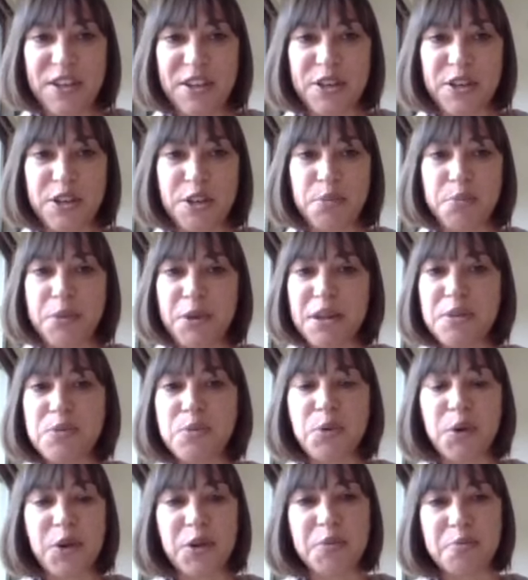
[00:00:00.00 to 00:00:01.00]
Your body
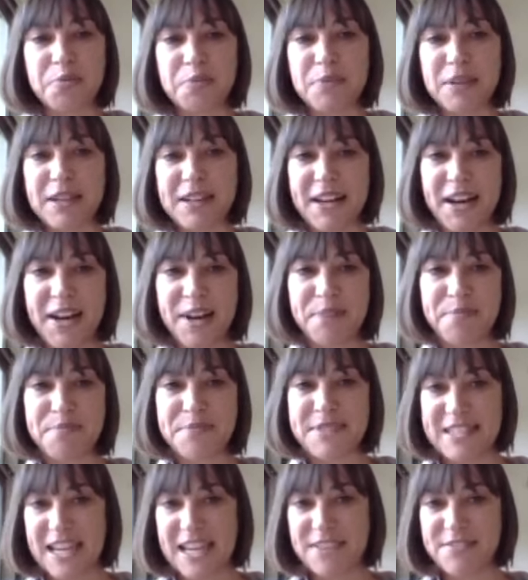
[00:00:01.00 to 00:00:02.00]
won't become
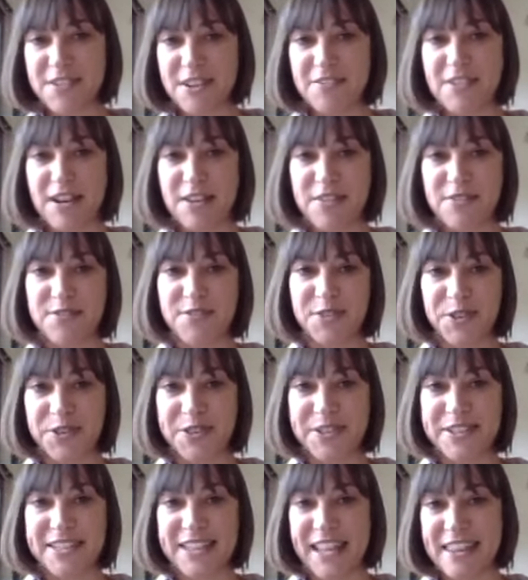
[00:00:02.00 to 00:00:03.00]
safe around
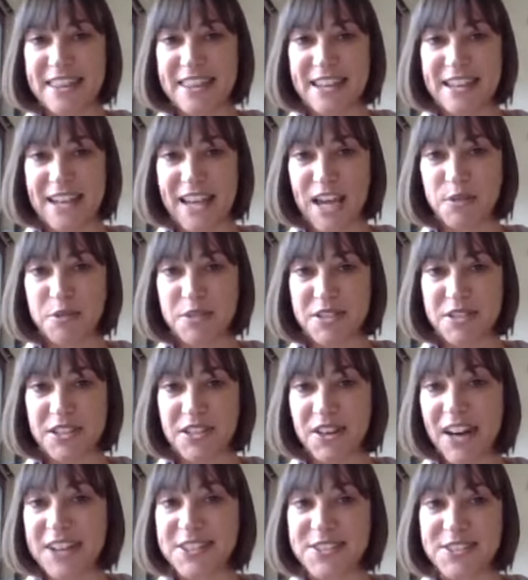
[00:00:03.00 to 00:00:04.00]
food and then able to
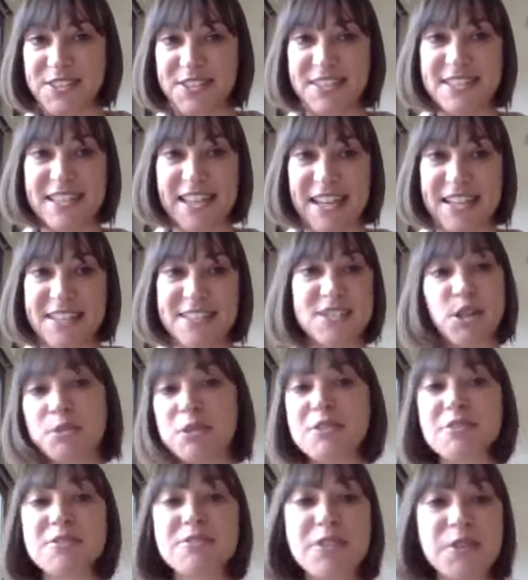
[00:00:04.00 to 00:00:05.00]
guide you to, say, stop
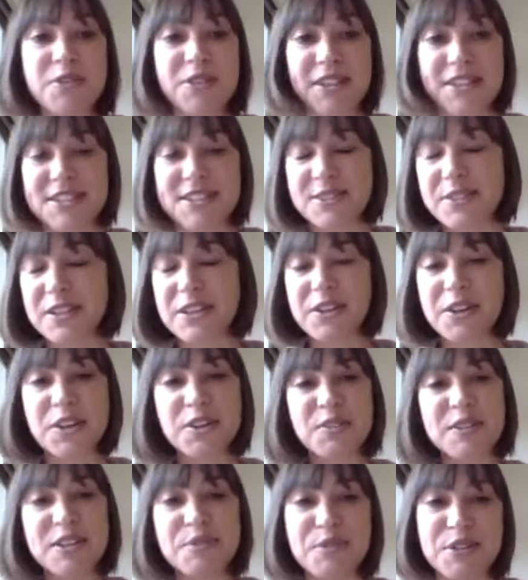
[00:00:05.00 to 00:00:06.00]
at fullness or to
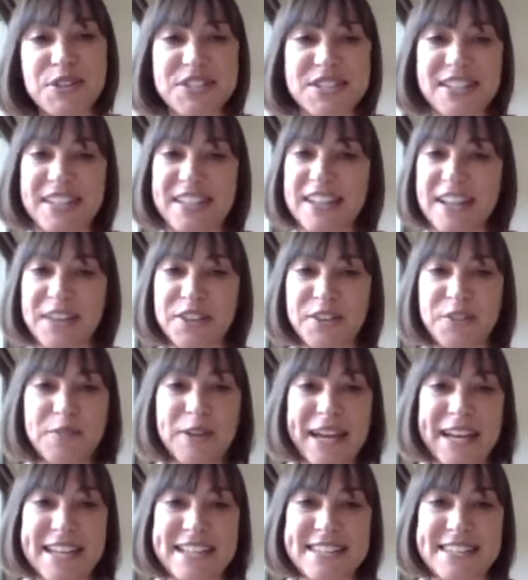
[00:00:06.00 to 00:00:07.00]
cope with emotion in other
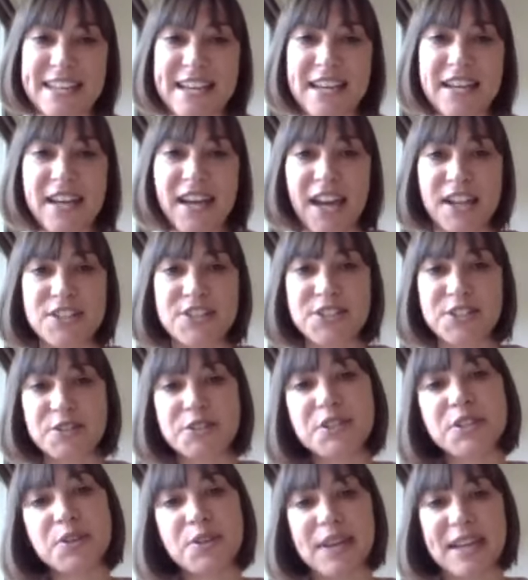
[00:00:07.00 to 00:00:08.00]
ways
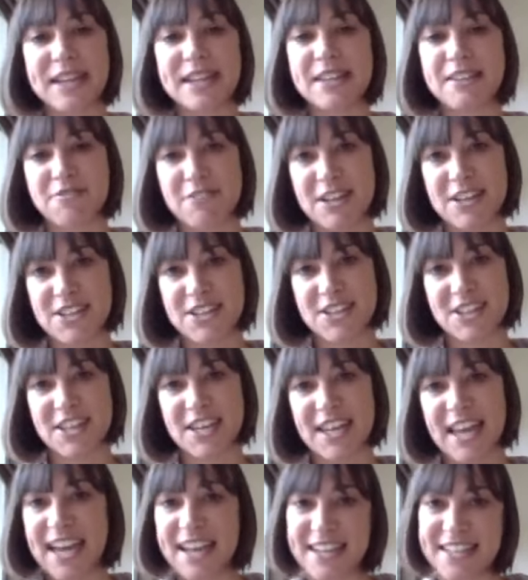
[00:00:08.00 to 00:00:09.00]
until you are eating
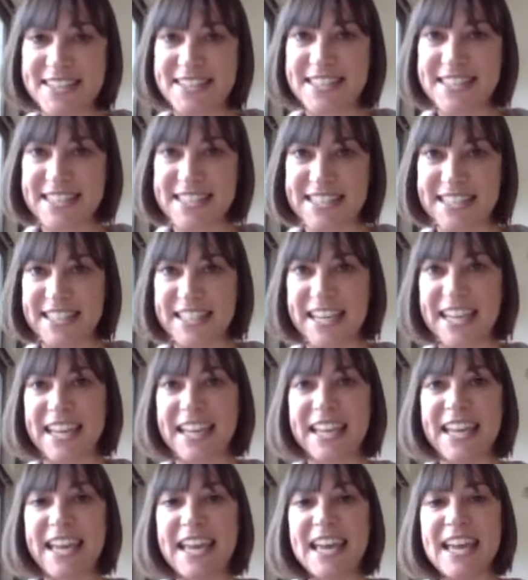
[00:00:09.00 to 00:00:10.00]
regularly and
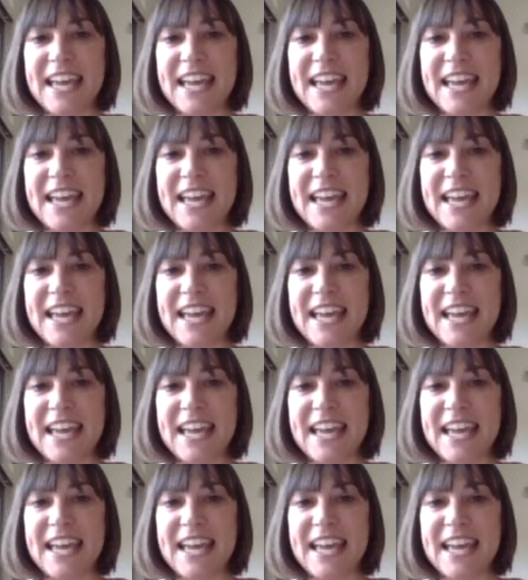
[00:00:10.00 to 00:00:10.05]
consistently,